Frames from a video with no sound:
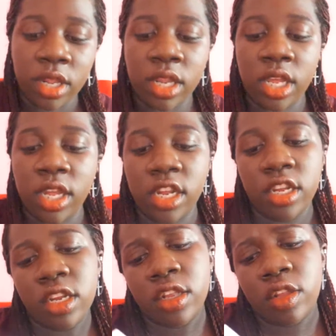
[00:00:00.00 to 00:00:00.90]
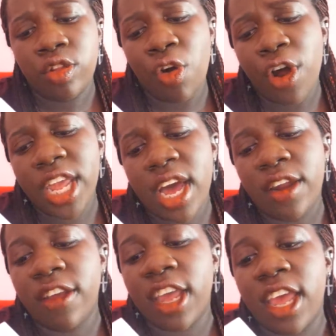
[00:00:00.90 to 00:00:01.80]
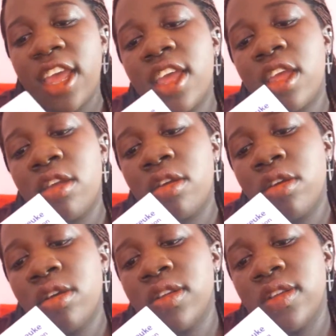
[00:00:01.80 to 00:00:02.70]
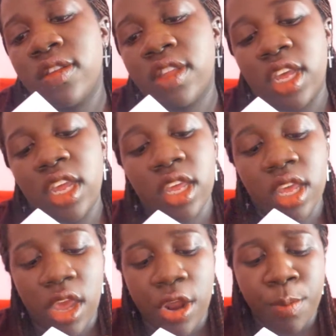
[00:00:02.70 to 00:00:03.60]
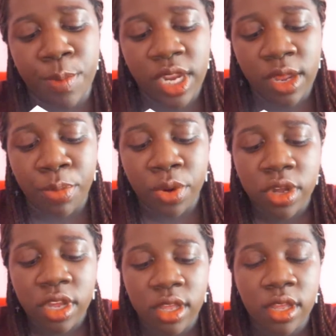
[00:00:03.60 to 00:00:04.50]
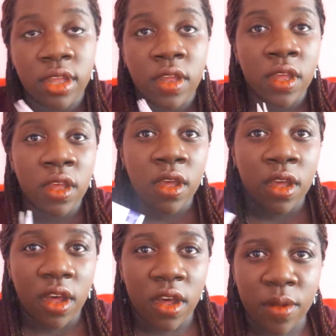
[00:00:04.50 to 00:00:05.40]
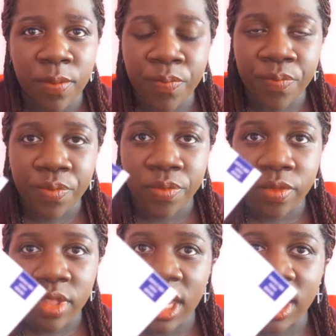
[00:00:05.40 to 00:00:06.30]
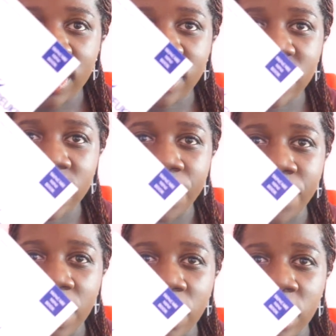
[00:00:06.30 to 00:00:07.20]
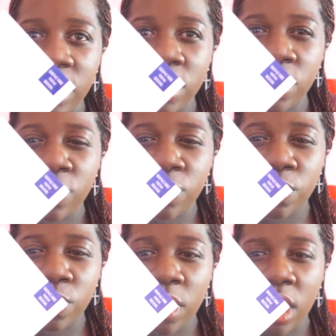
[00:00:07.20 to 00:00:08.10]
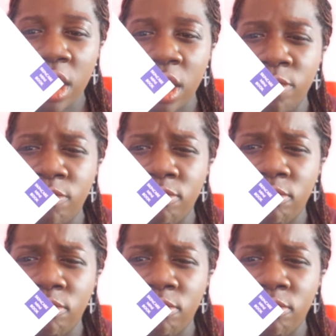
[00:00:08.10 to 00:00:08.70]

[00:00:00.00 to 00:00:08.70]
The Troiareuke Skincare Mini Book. Um, this is a fairly new um,